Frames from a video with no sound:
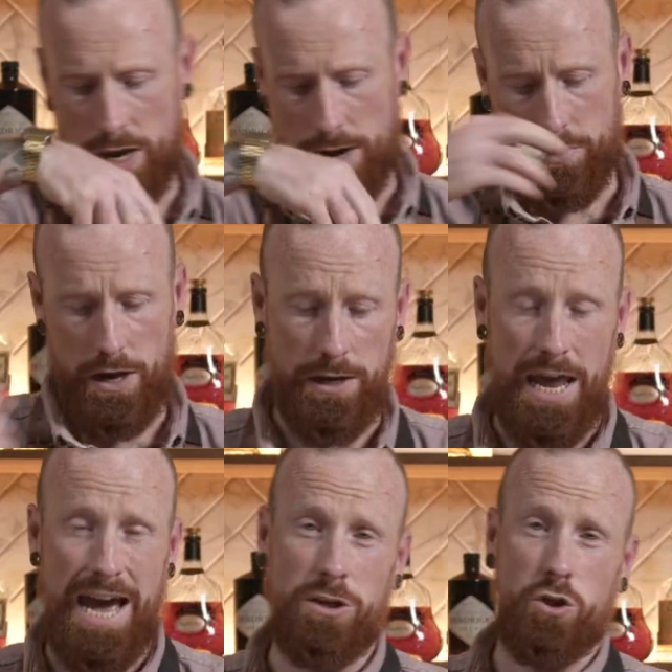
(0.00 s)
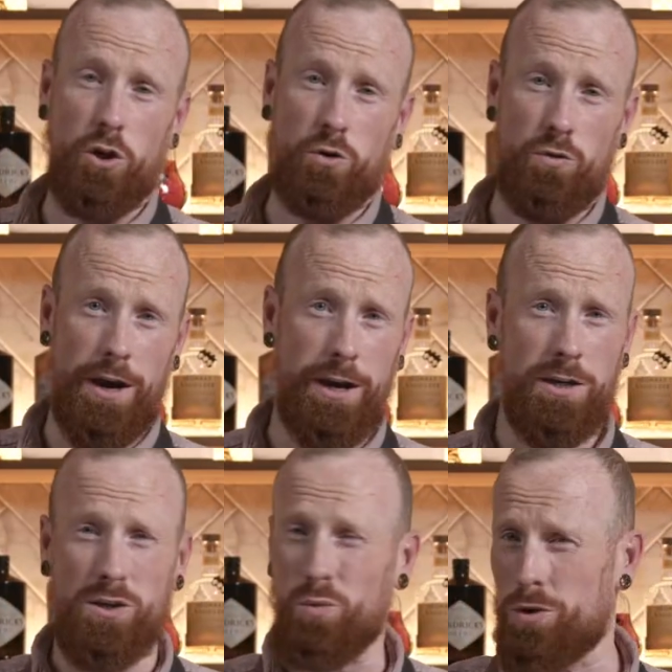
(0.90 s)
have an Ancho Reyes,